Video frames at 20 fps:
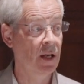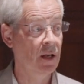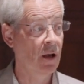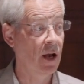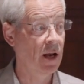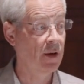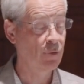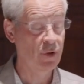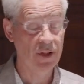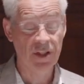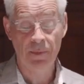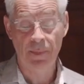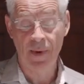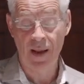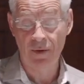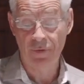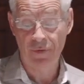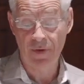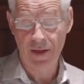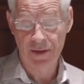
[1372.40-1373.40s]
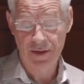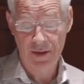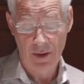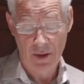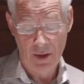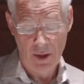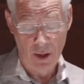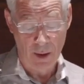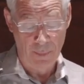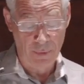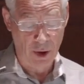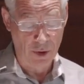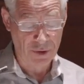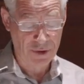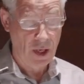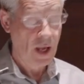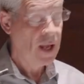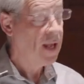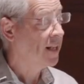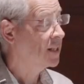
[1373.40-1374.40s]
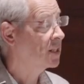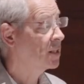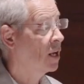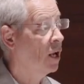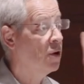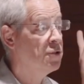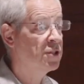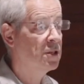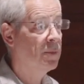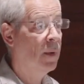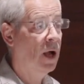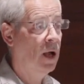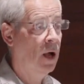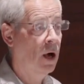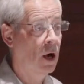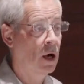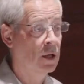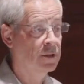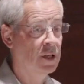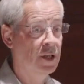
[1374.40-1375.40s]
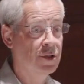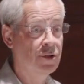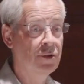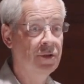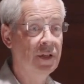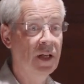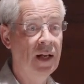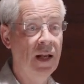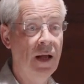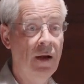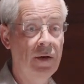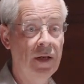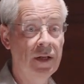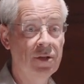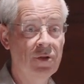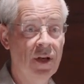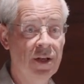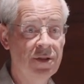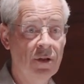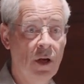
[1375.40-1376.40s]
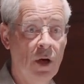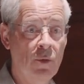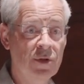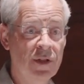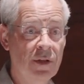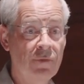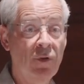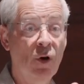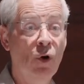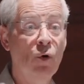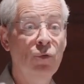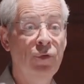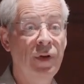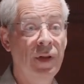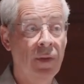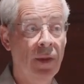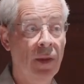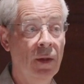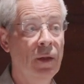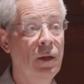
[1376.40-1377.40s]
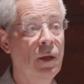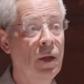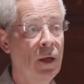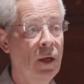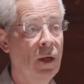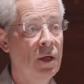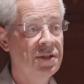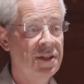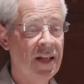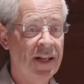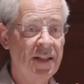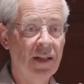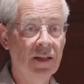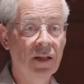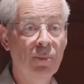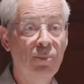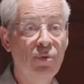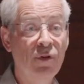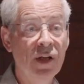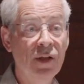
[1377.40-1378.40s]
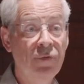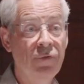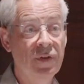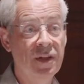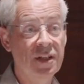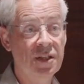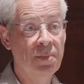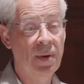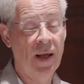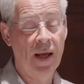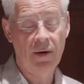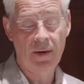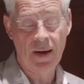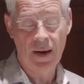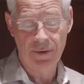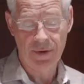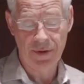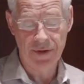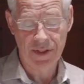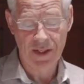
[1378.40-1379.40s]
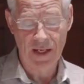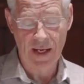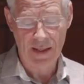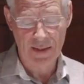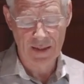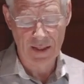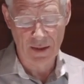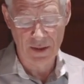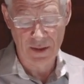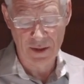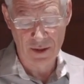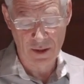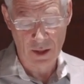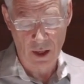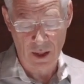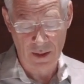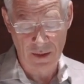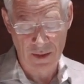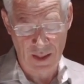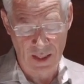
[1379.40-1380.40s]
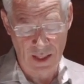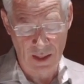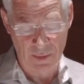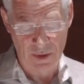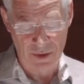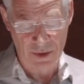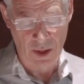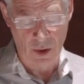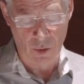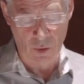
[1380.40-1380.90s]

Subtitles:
a kind of risk-benefit approach. It's close to my heart, I should declare an interest. I was involved in setting the brief for this playground and selecting the design team and so